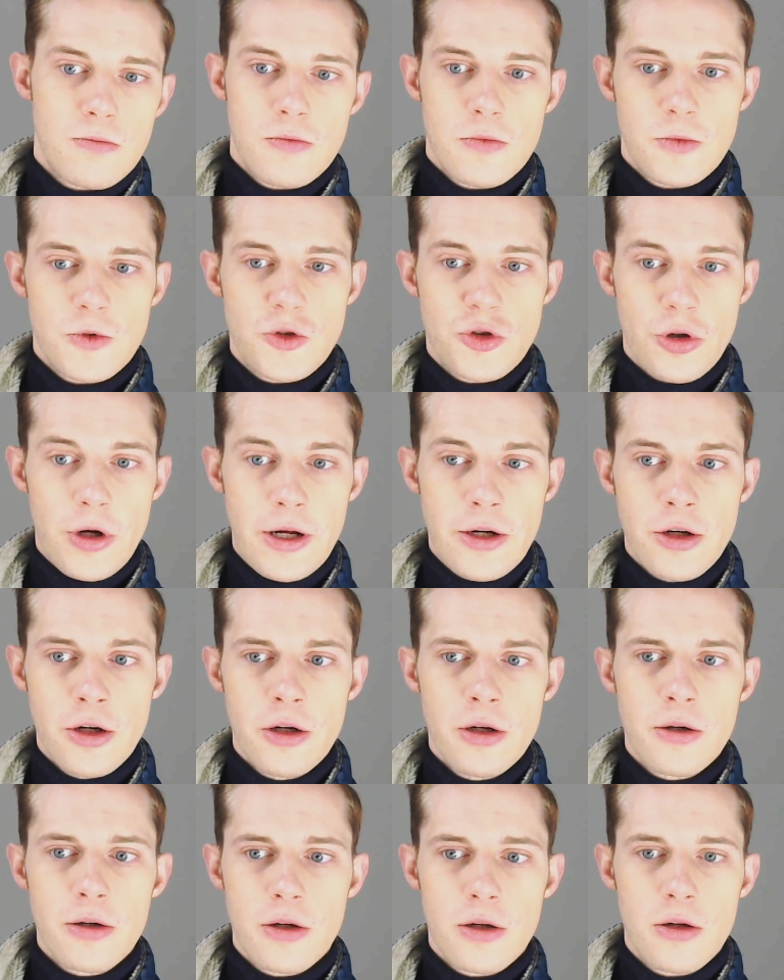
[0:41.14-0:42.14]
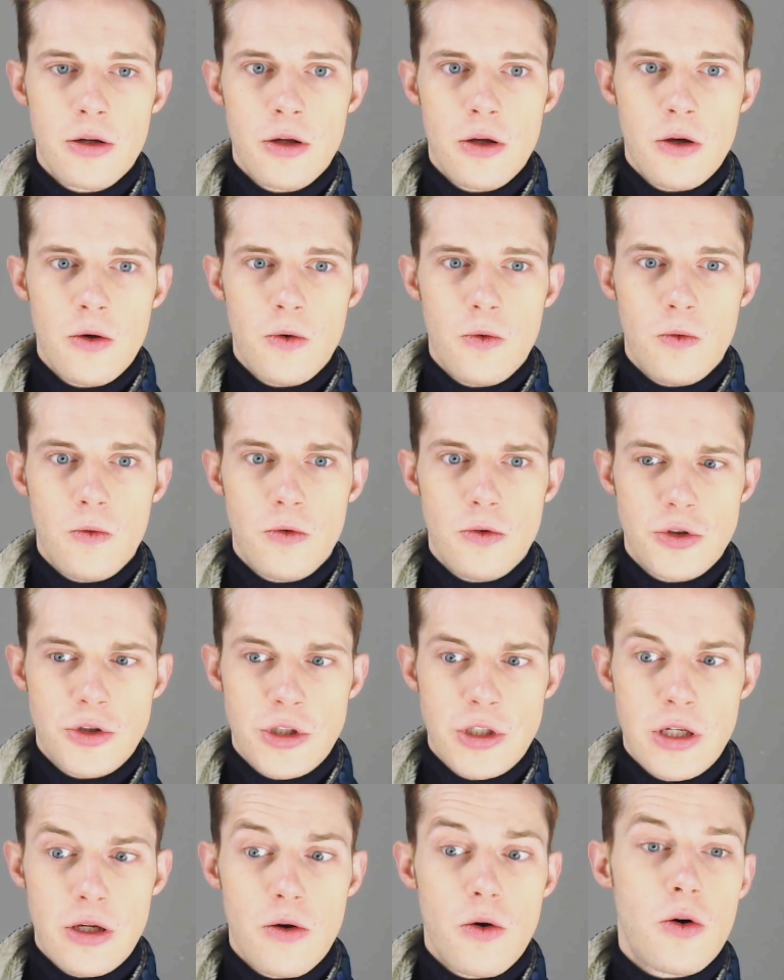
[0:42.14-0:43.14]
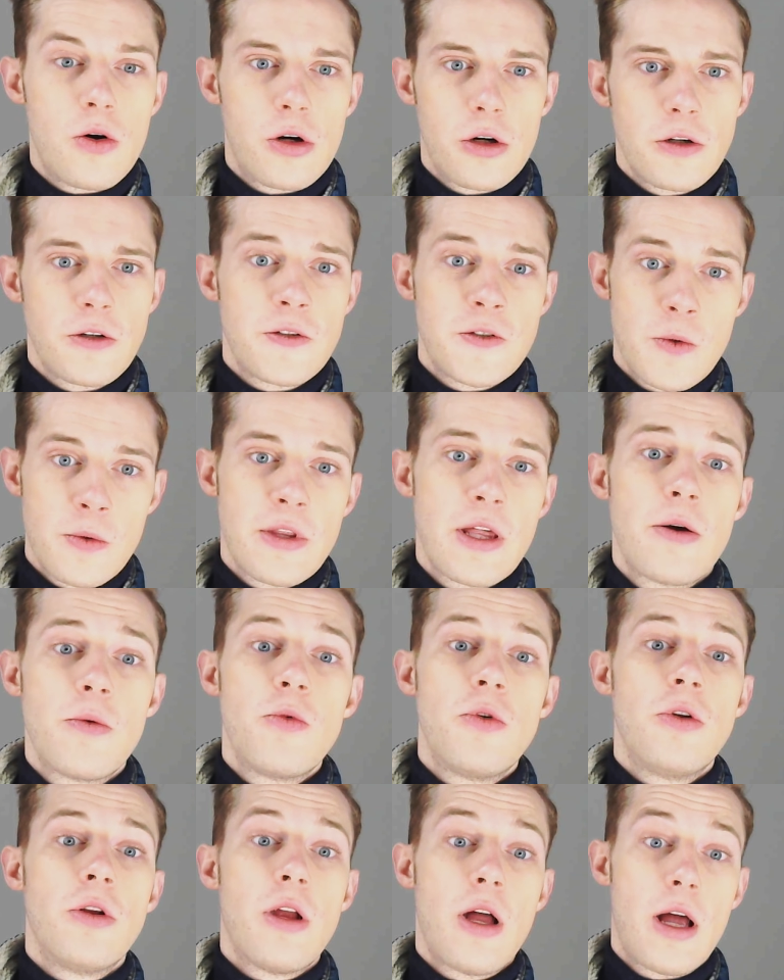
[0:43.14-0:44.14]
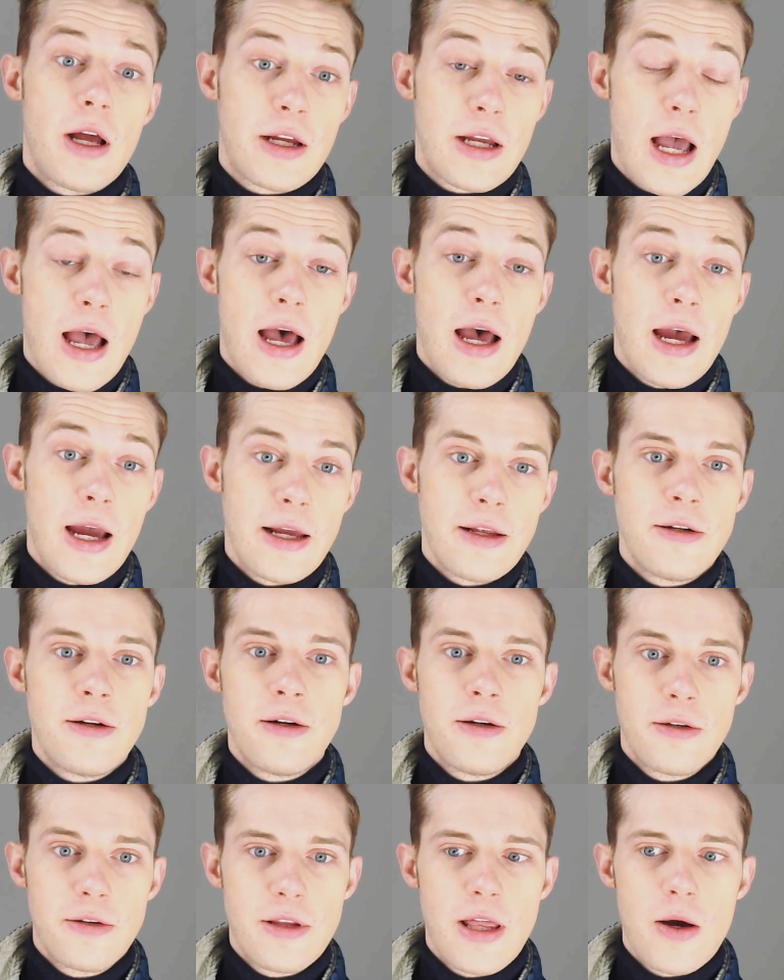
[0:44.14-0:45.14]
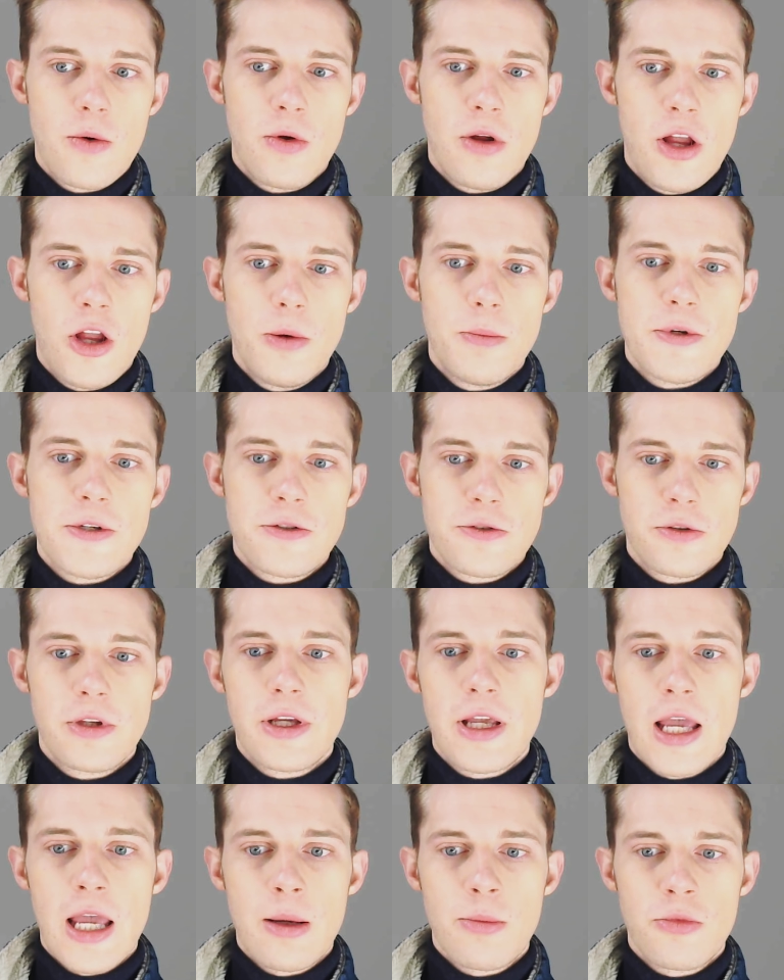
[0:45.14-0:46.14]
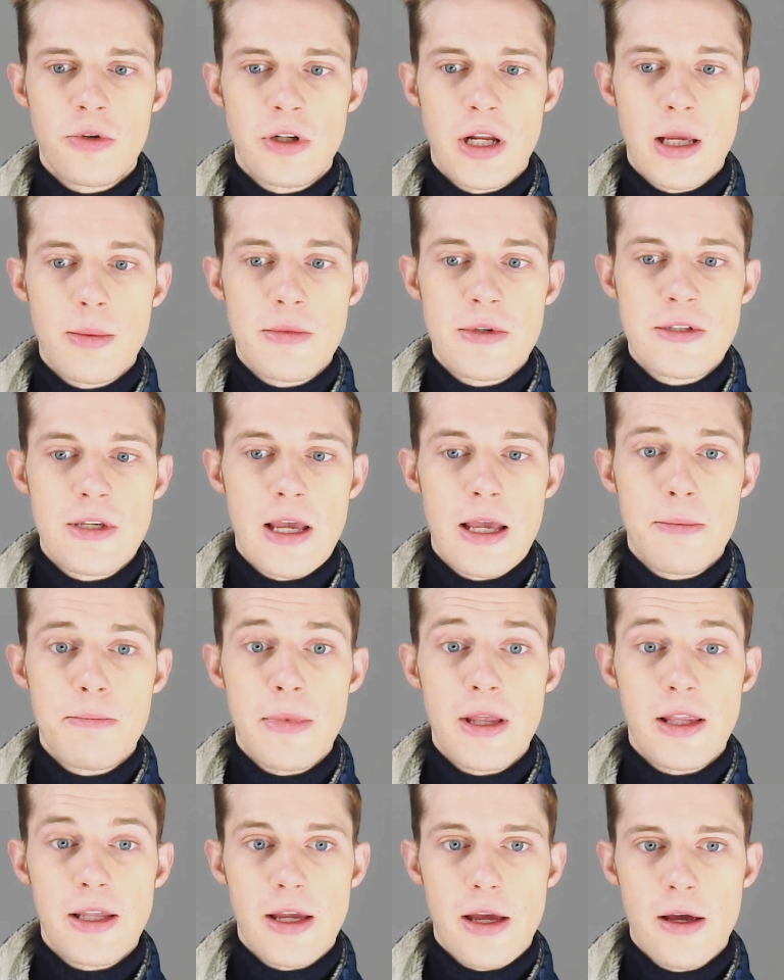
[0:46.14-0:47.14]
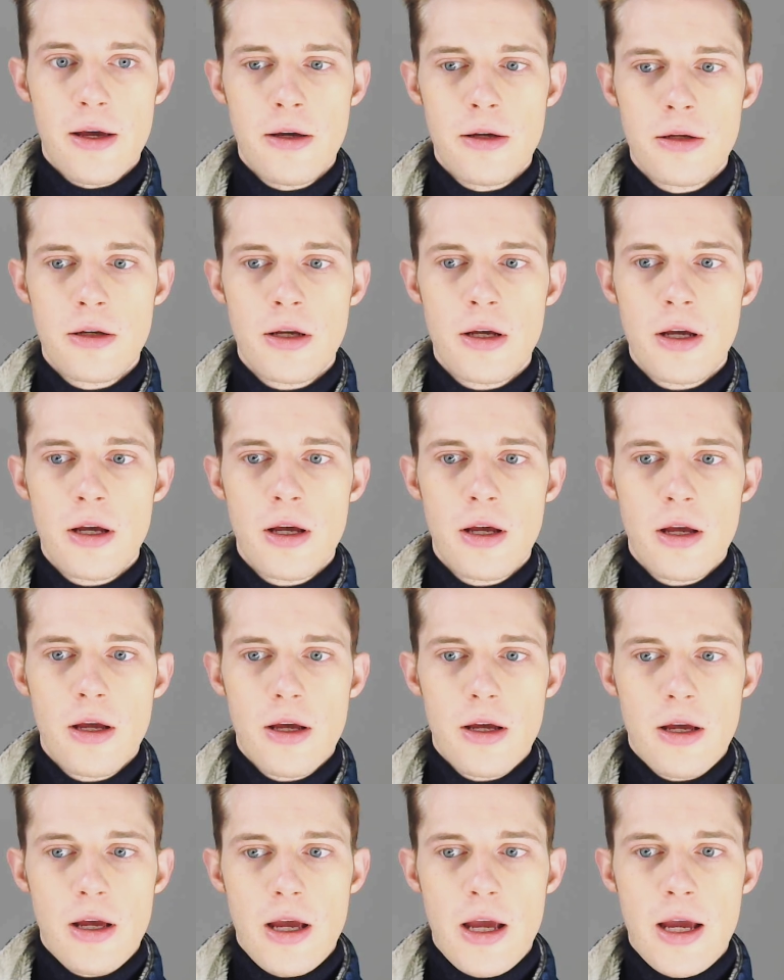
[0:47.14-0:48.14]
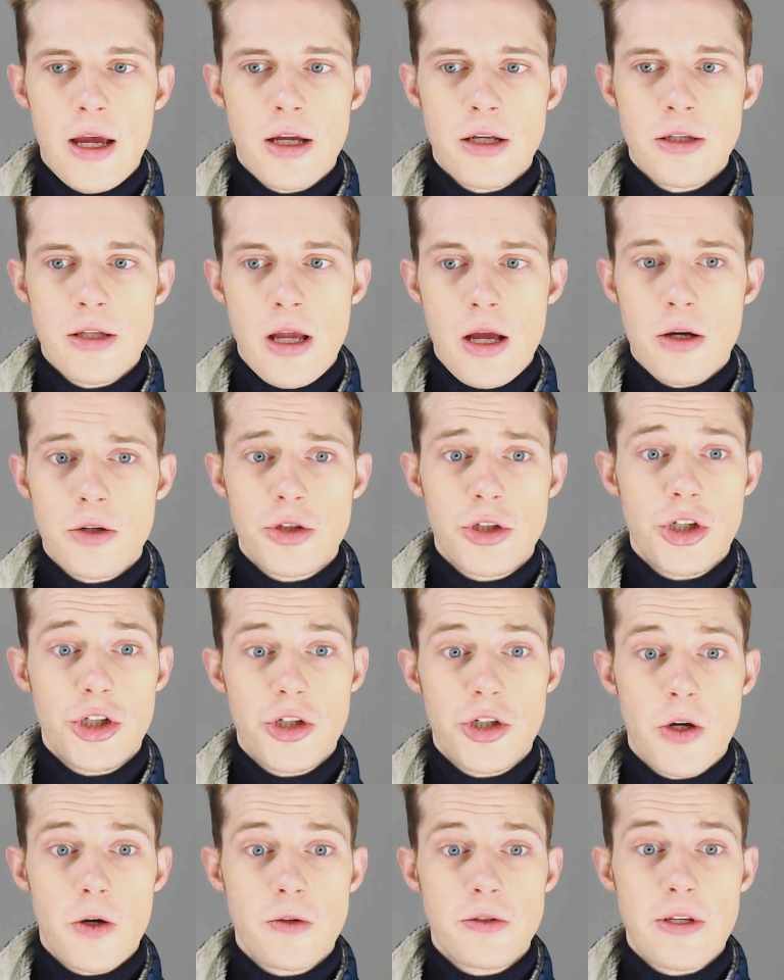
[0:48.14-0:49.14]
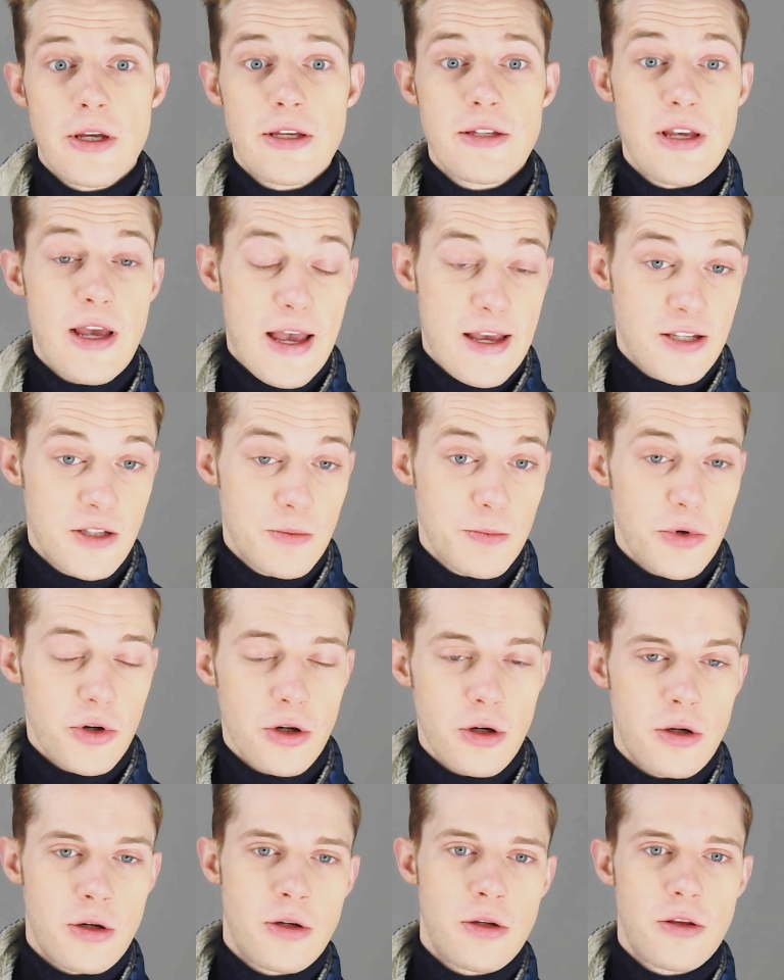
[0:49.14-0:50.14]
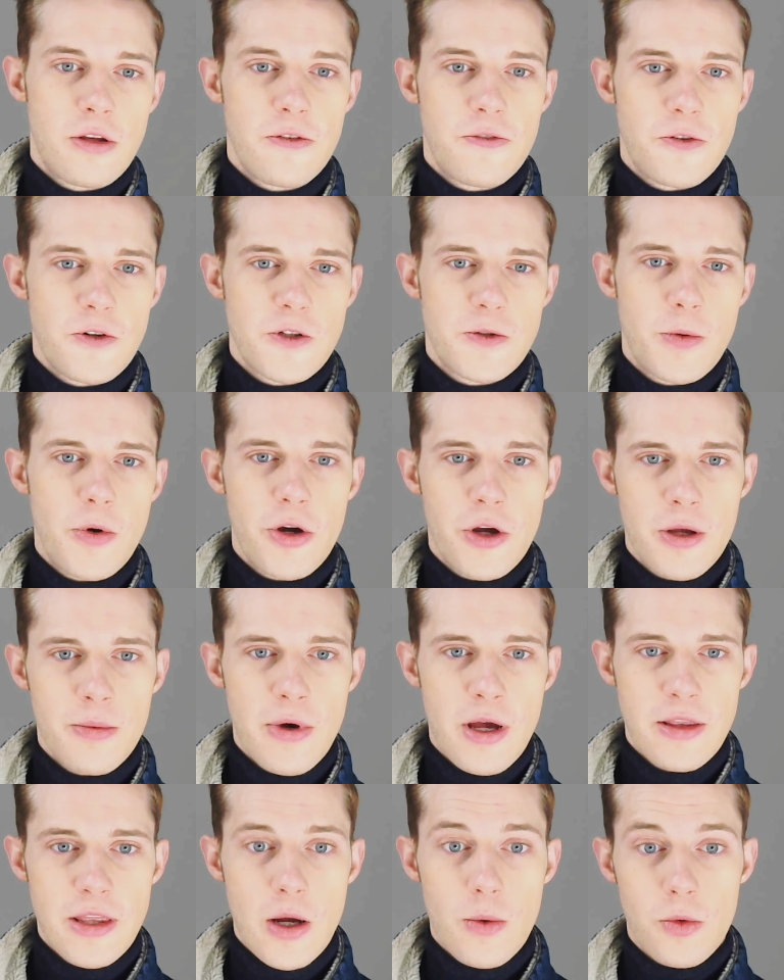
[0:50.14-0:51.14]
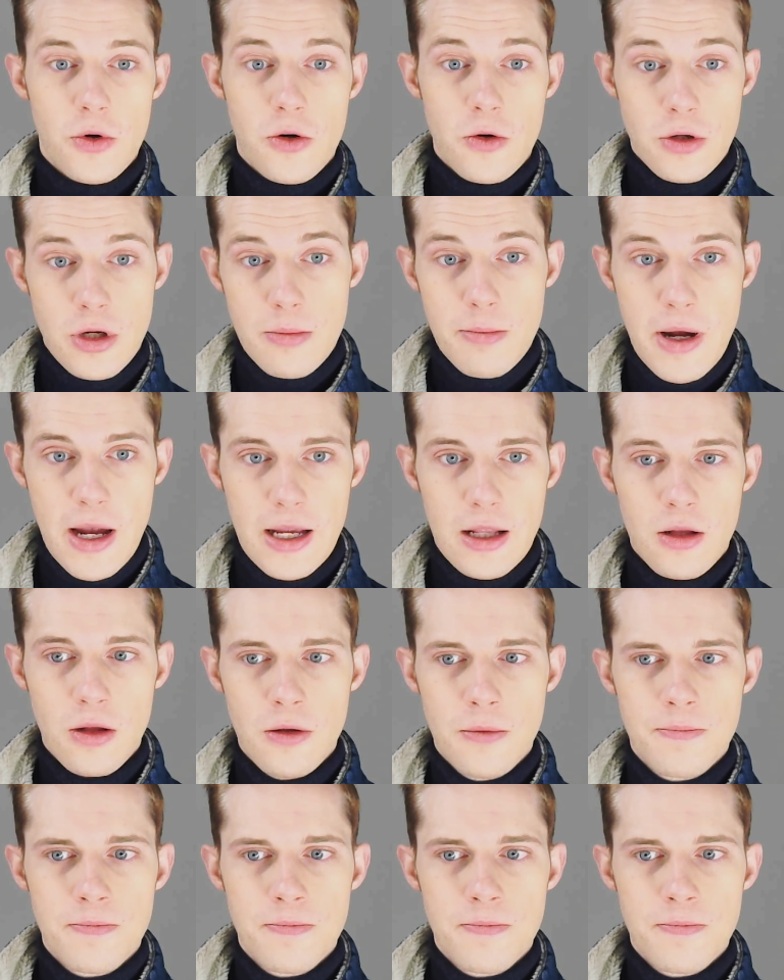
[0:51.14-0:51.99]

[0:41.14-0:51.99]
trainer, or a guide that will help us through the game. Her name is Amelia. And now she shows us Esper, the first Pokemon that we're going to battle.